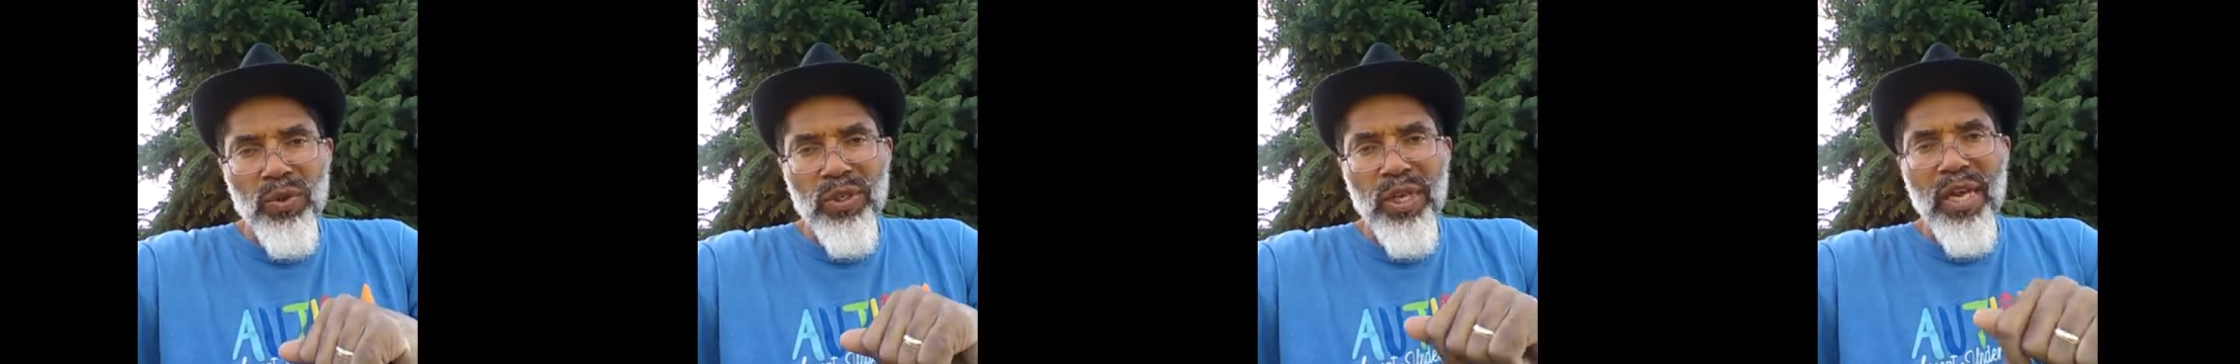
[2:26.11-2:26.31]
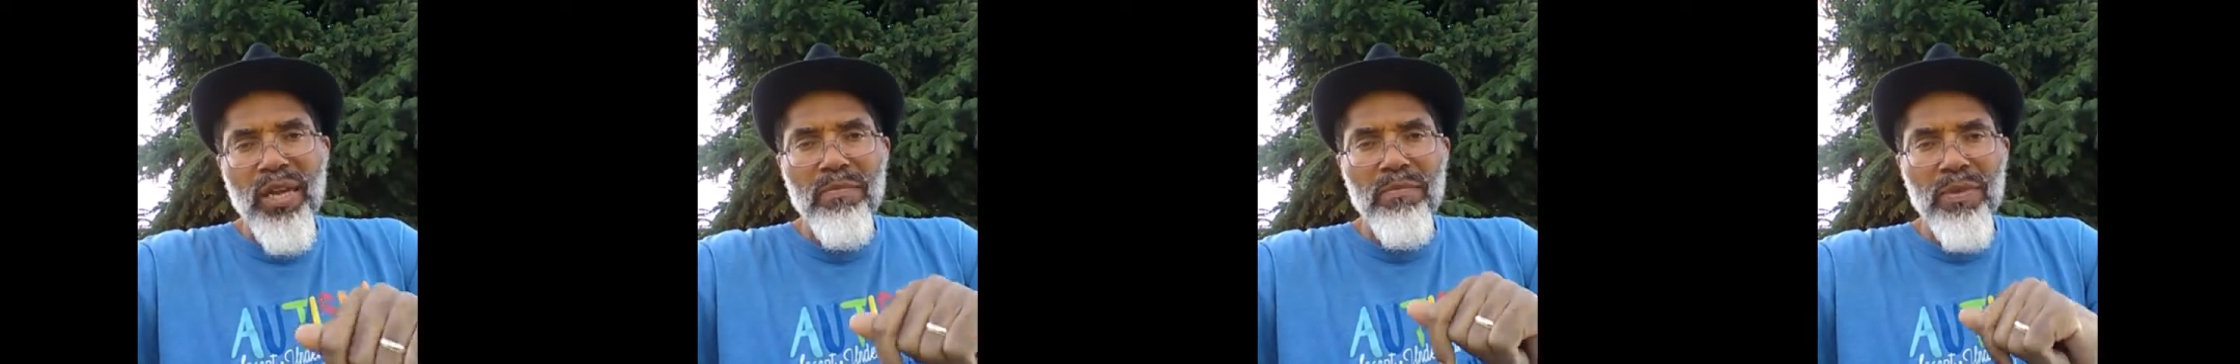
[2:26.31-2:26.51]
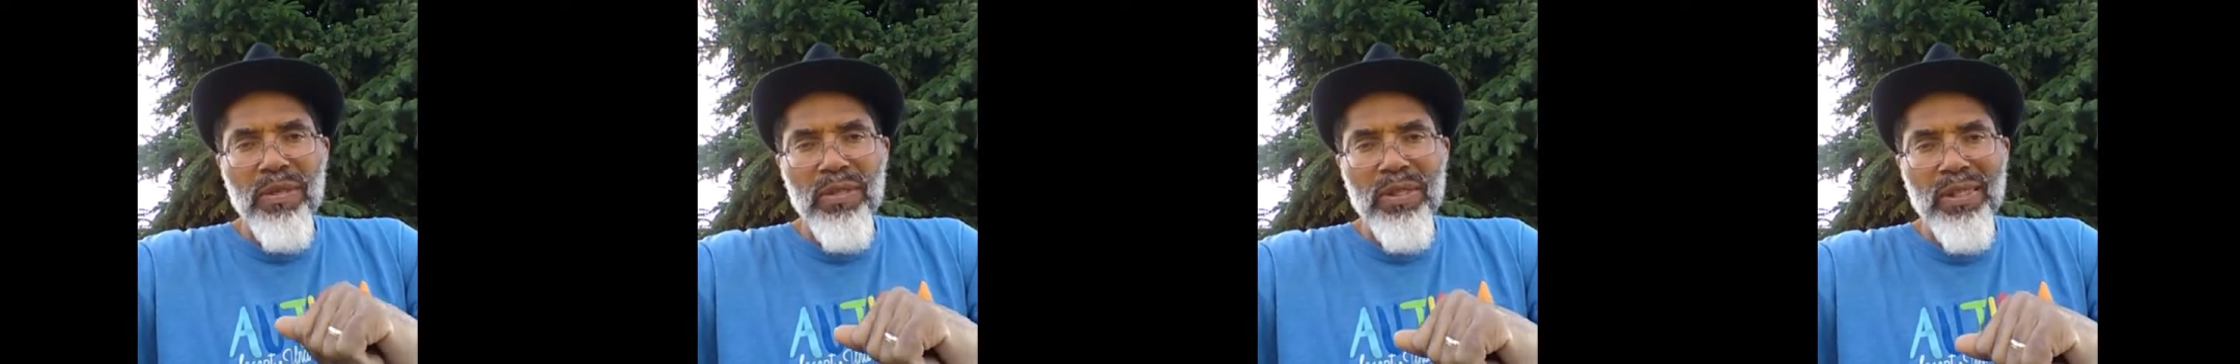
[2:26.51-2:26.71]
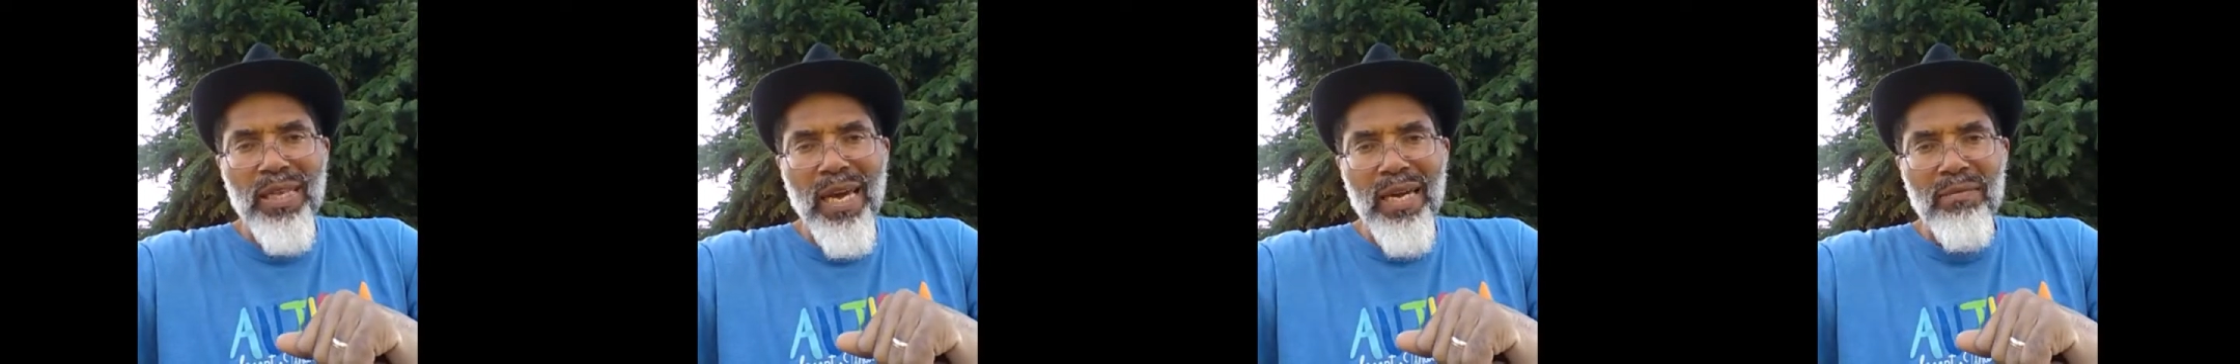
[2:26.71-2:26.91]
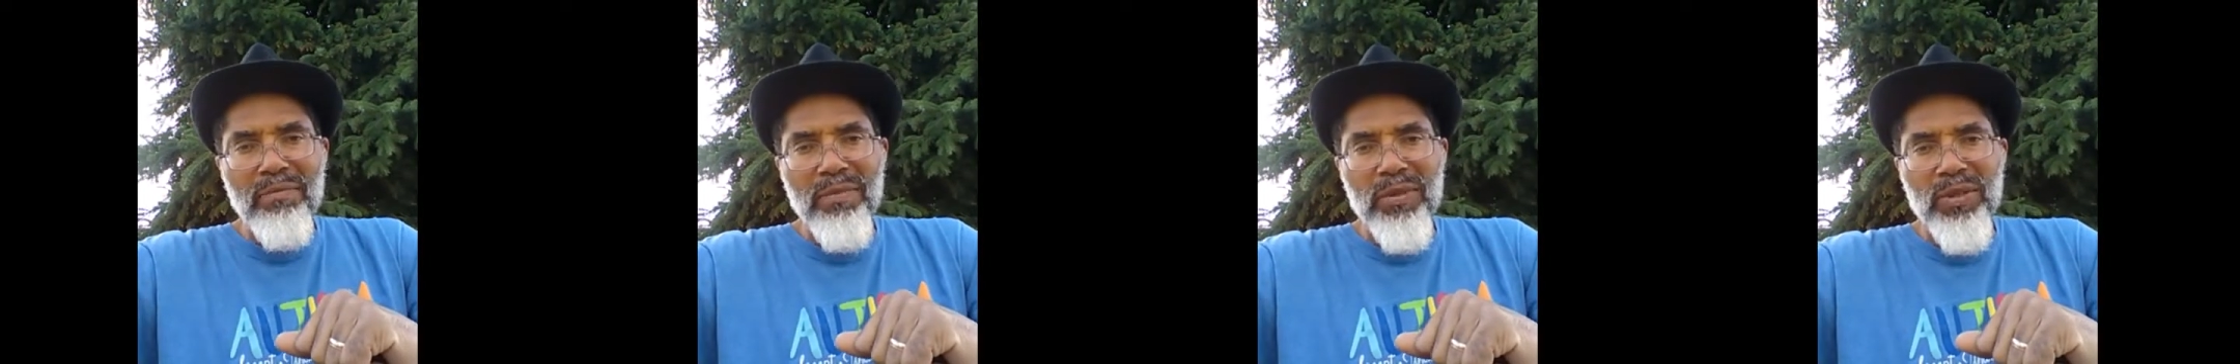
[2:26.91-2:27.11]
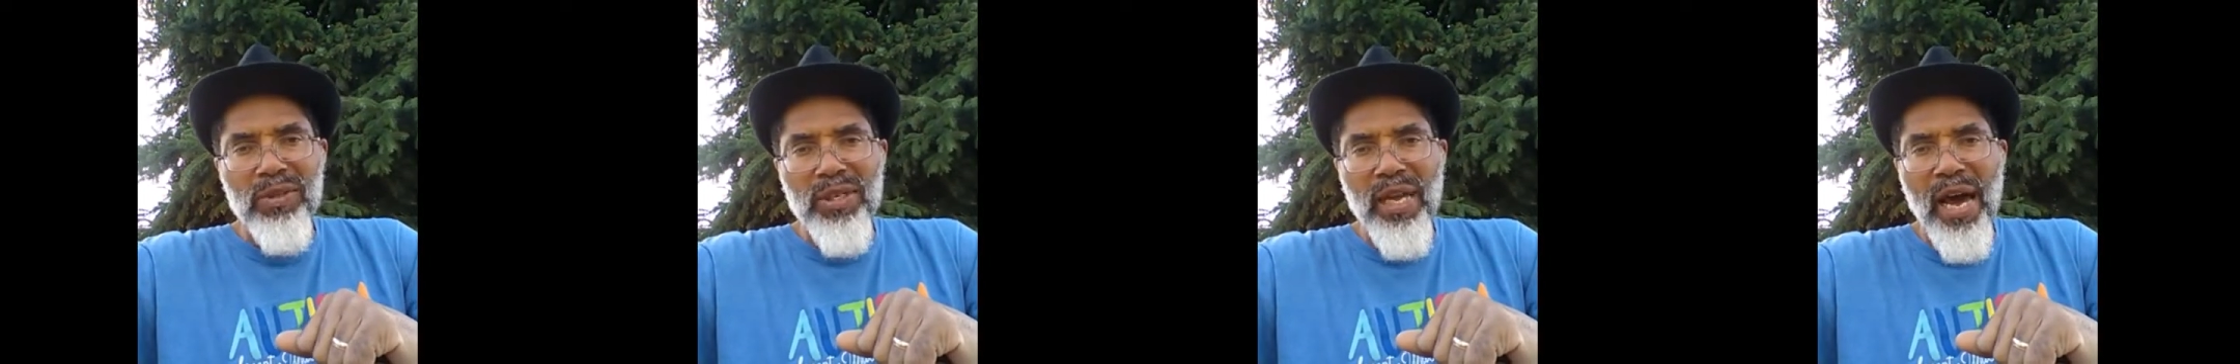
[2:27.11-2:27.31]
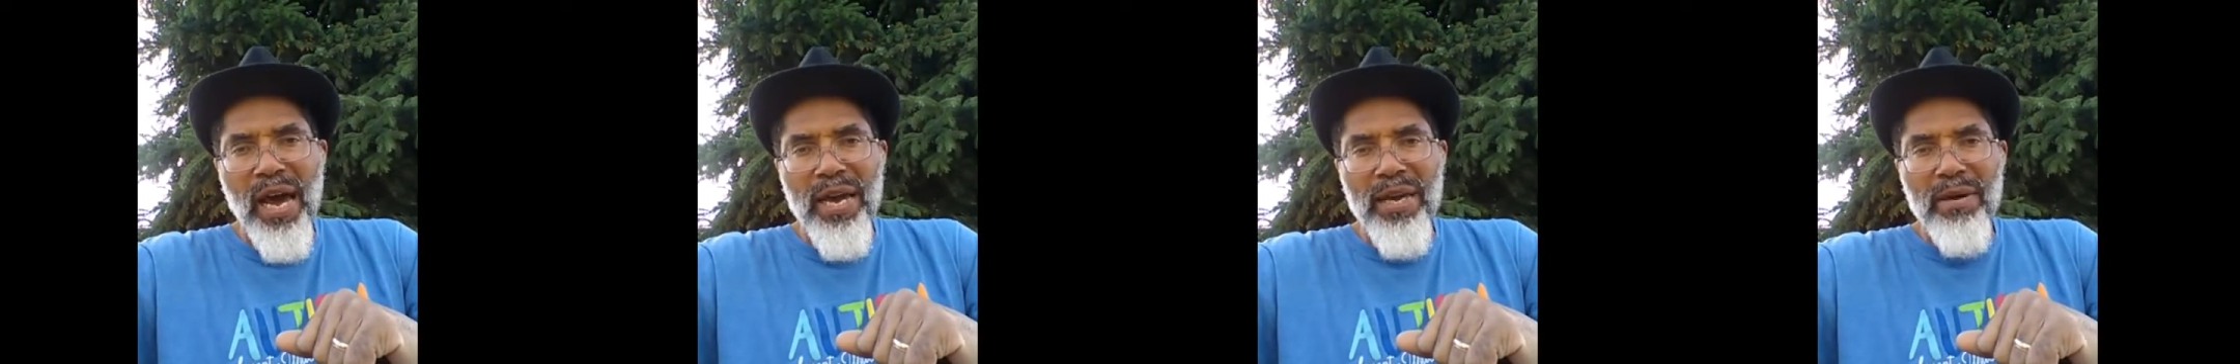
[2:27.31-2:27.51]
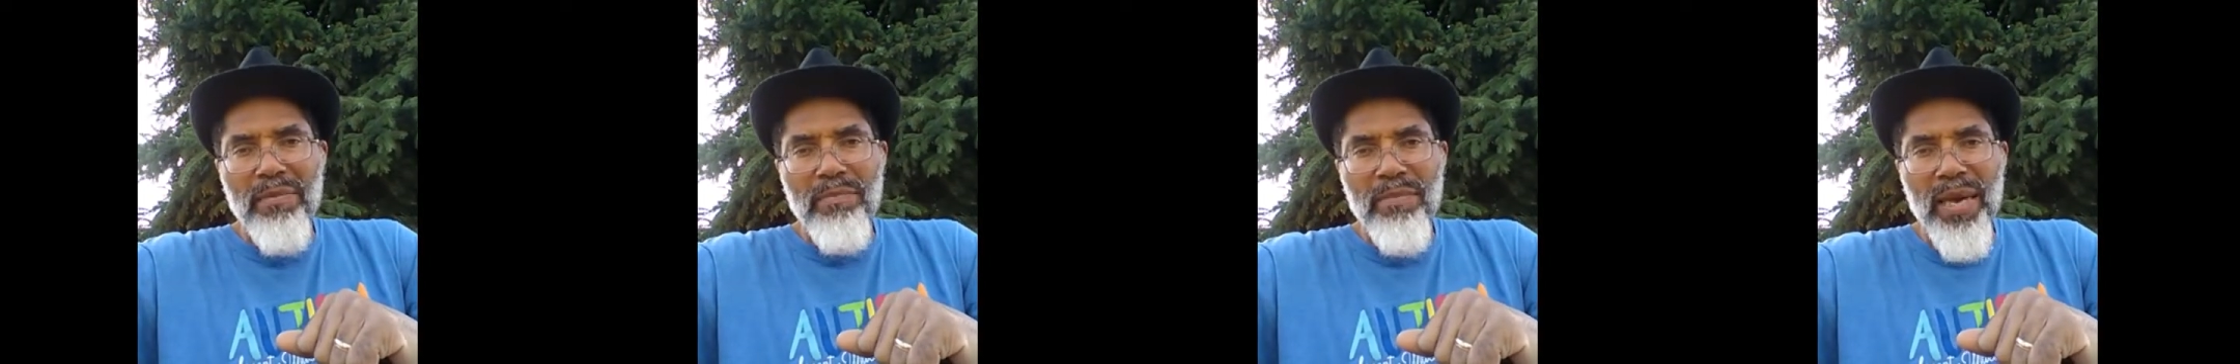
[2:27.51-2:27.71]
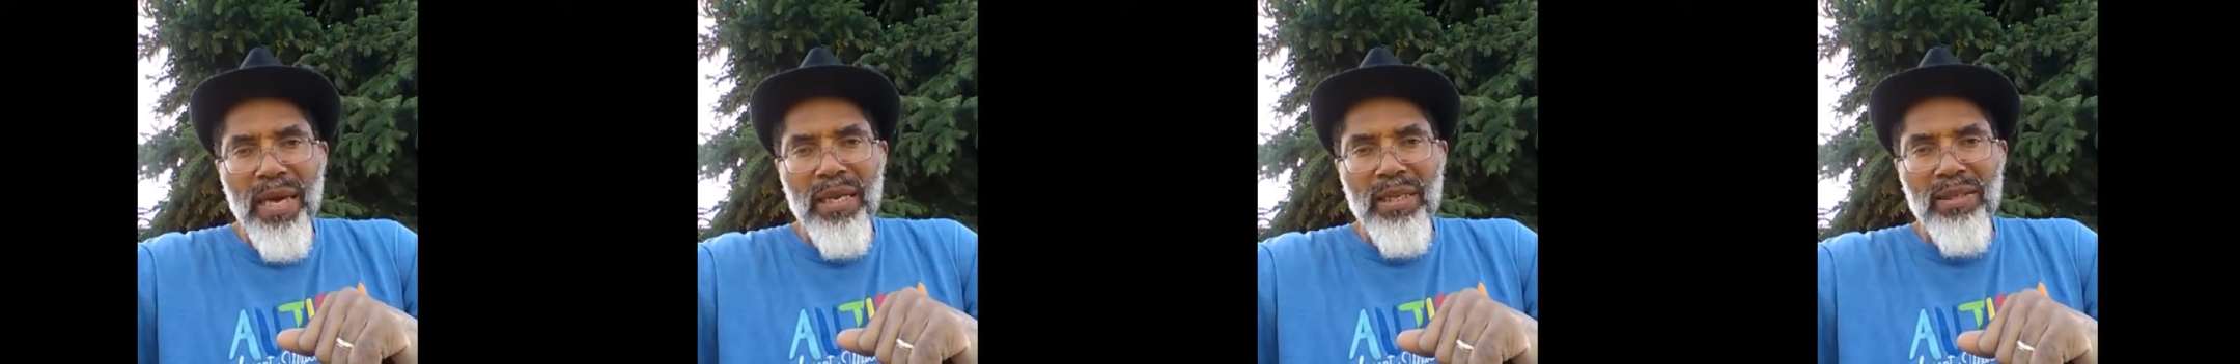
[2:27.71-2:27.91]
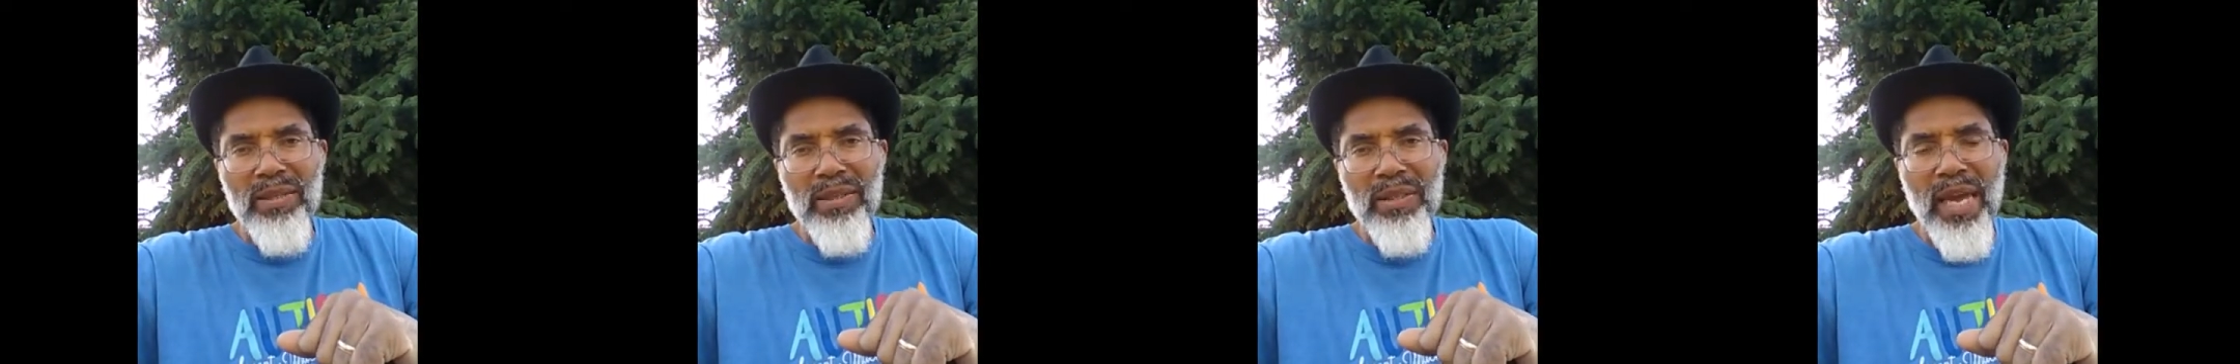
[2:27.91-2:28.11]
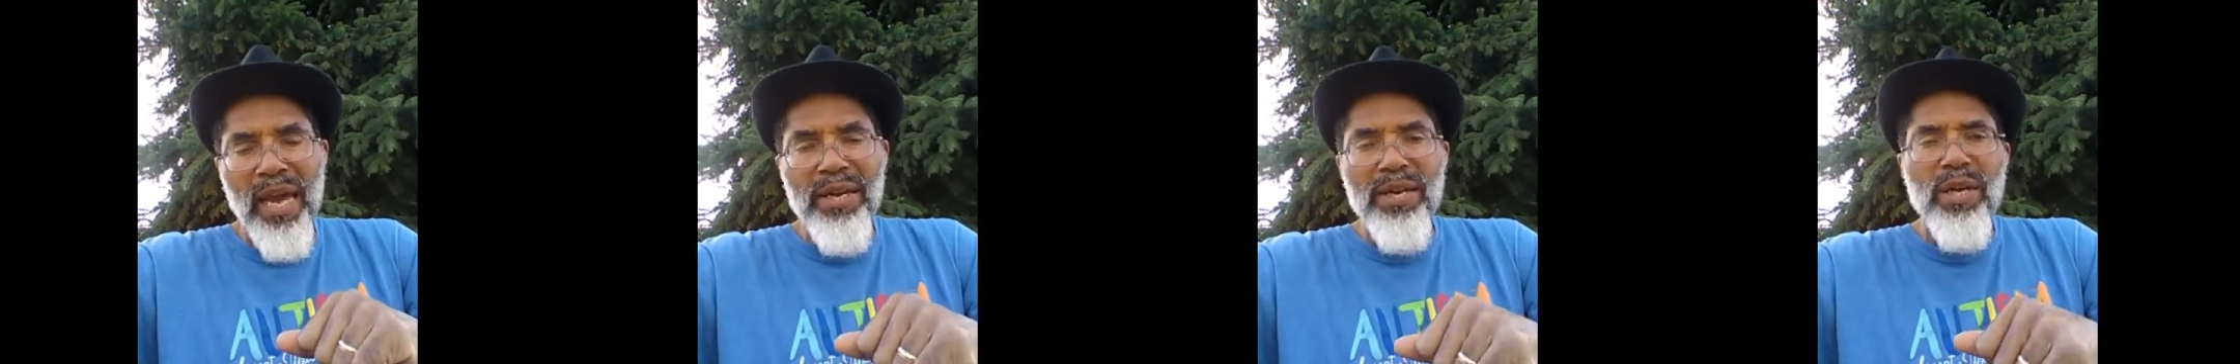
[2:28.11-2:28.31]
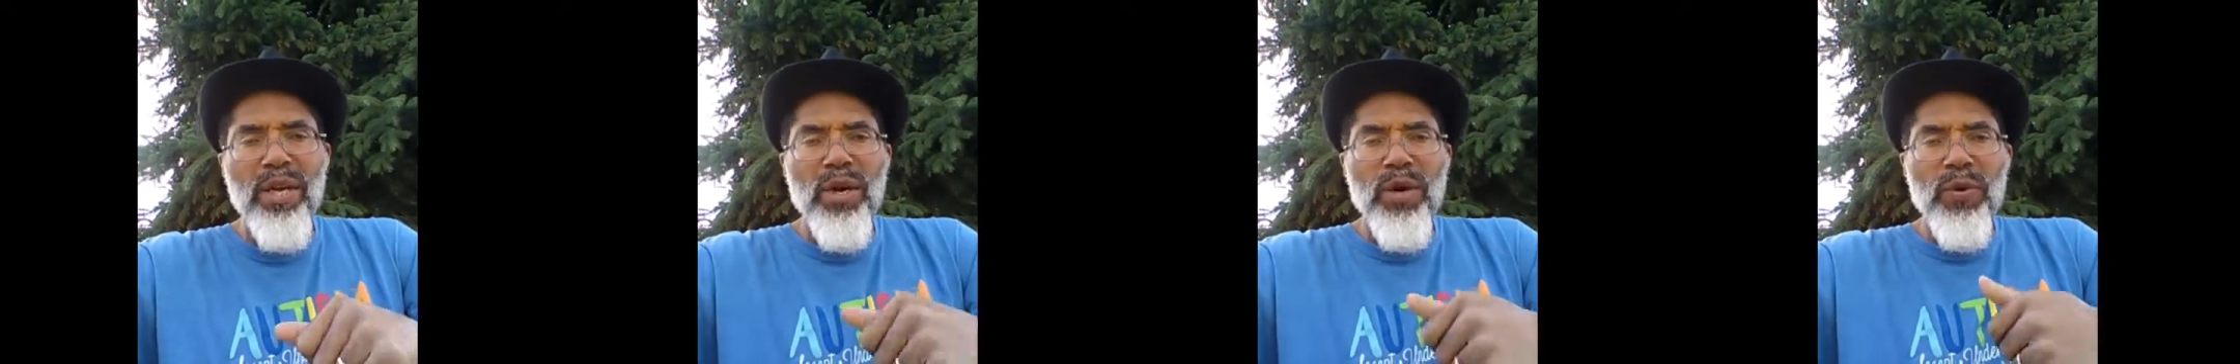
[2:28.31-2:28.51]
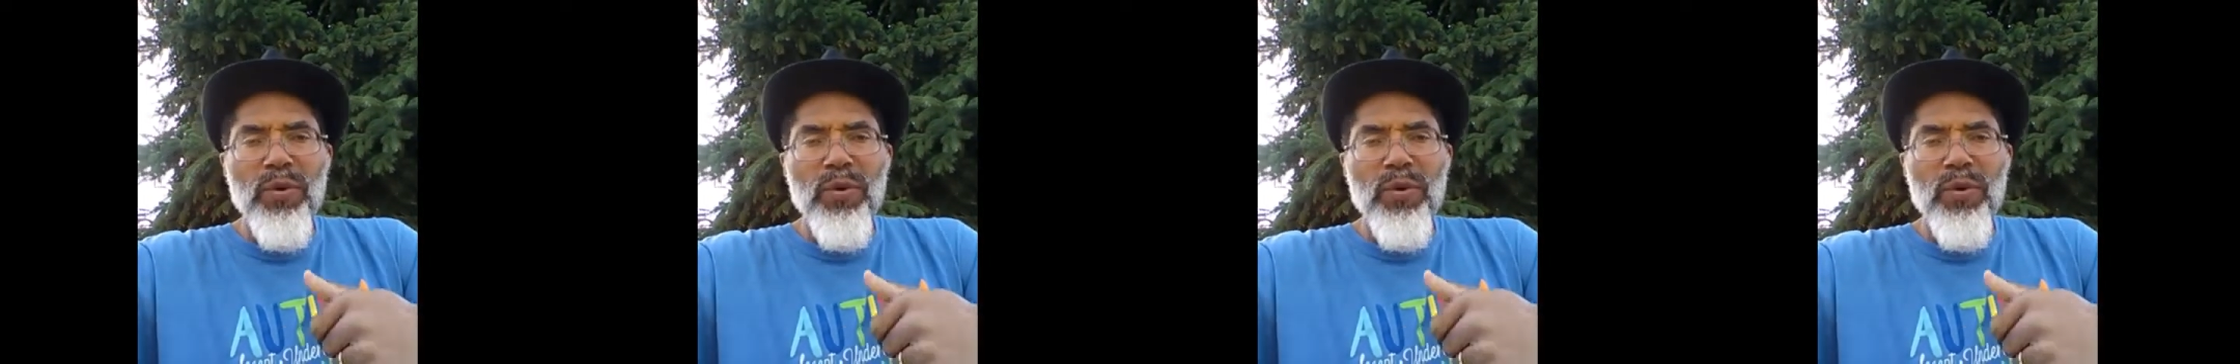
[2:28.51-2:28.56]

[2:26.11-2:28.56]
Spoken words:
statements that Messiah makes that